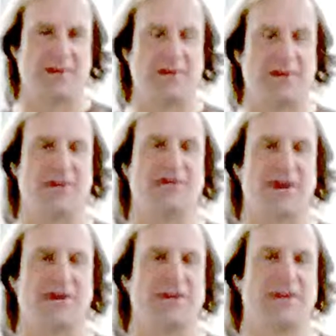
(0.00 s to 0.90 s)
to another
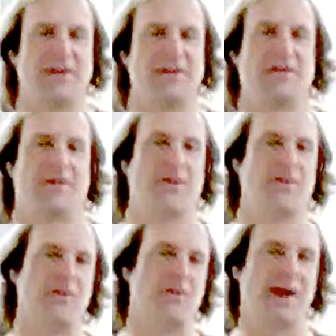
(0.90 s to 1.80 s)
section,
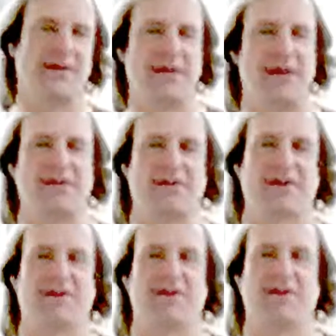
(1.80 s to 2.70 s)
went back to the other
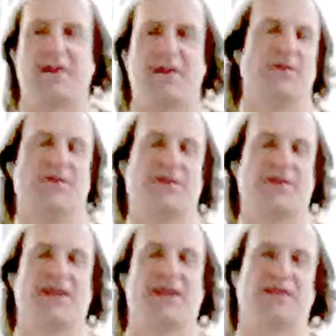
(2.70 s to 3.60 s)
section. It was
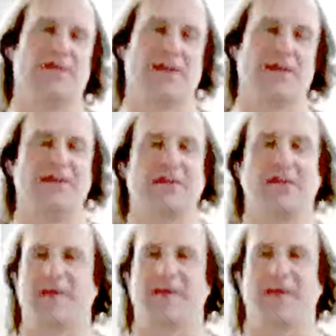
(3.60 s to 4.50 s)
just like it was.
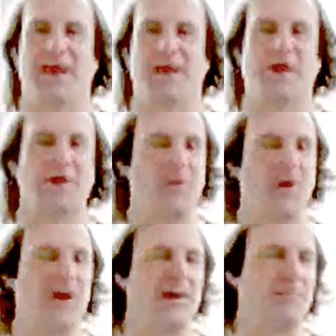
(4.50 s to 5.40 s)
At one
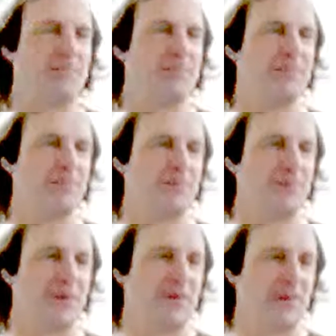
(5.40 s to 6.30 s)
point, I
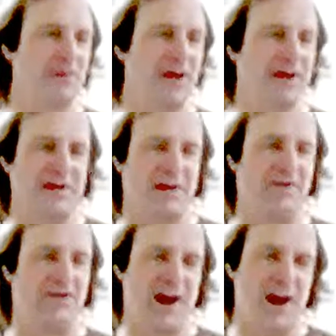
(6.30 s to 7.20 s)
plucked
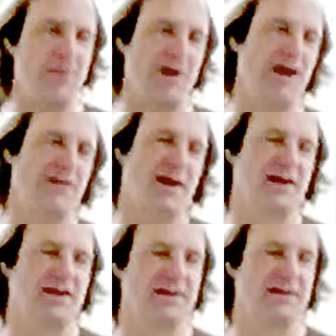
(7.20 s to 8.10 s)
a fiber out of
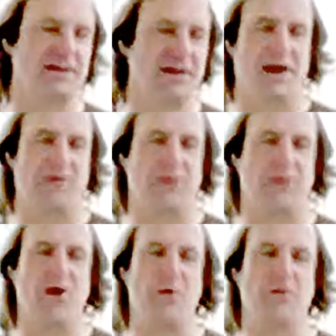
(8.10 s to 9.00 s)
a
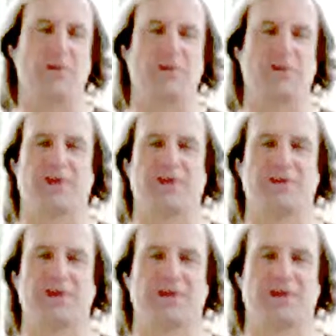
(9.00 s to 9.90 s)
rope with either
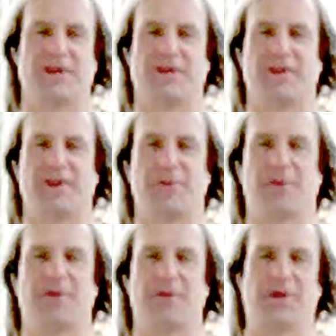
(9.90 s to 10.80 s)
sisal or hemp
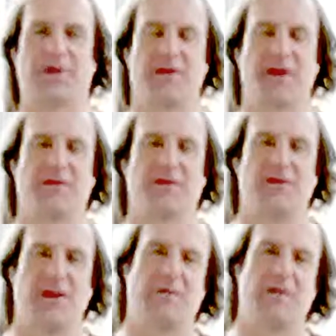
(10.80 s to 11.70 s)
or something, with a
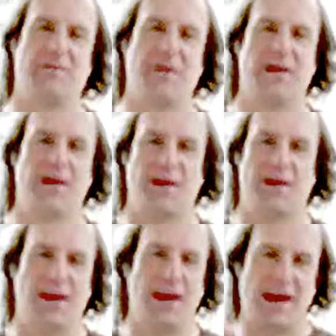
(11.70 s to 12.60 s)
natural fiber,
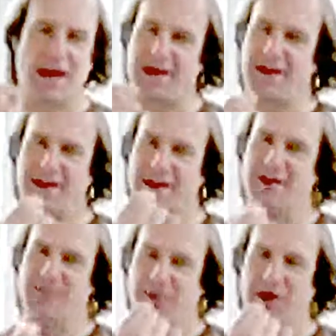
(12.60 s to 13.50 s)
and
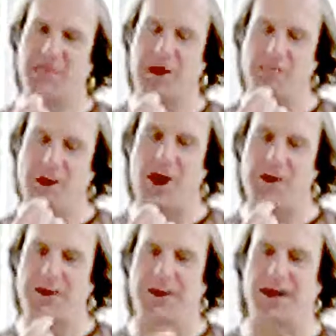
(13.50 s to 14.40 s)
I put it in my
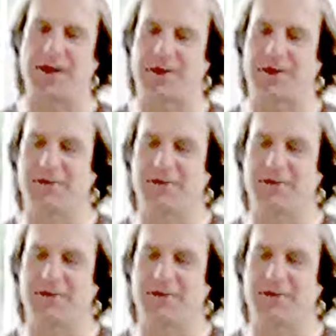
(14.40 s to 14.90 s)
mouth, and I